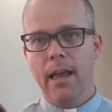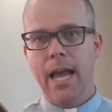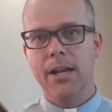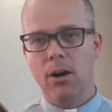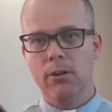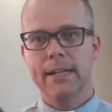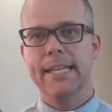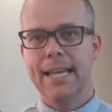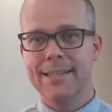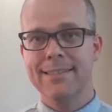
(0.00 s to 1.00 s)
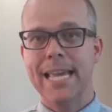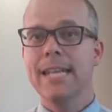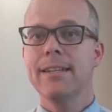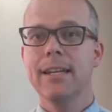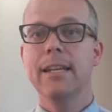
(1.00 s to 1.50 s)
and already
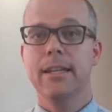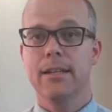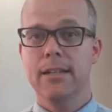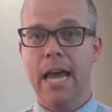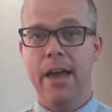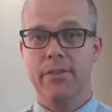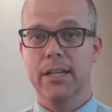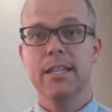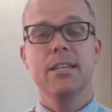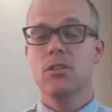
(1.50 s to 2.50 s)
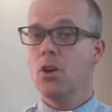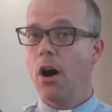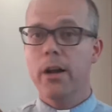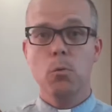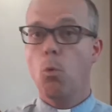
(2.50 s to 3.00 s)
ascended into heaven. He's
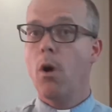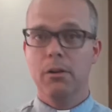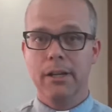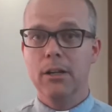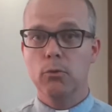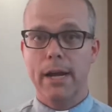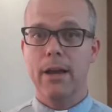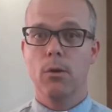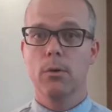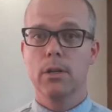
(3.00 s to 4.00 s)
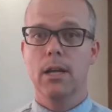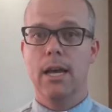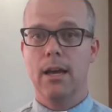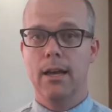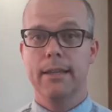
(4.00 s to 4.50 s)
not walking around
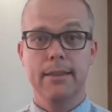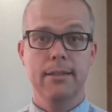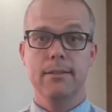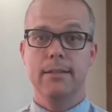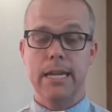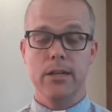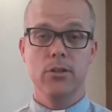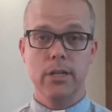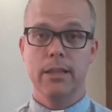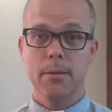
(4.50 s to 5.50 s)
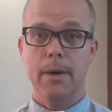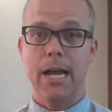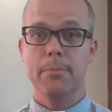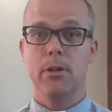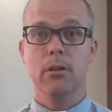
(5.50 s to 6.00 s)
uh, at this stage in the
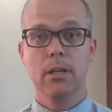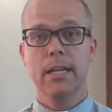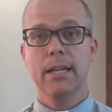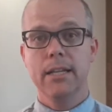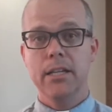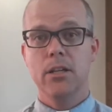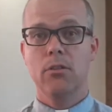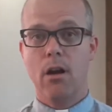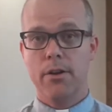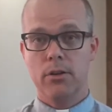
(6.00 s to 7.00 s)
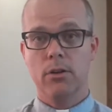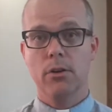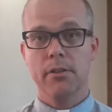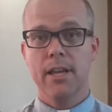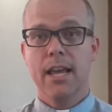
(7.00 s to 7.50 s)
Bible here on
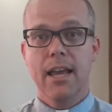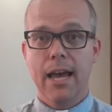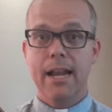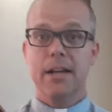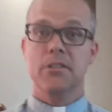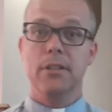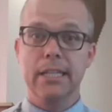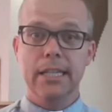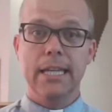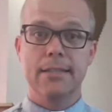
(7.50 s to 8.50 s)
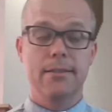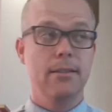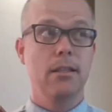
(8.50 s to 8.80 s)
earth. And actually, it's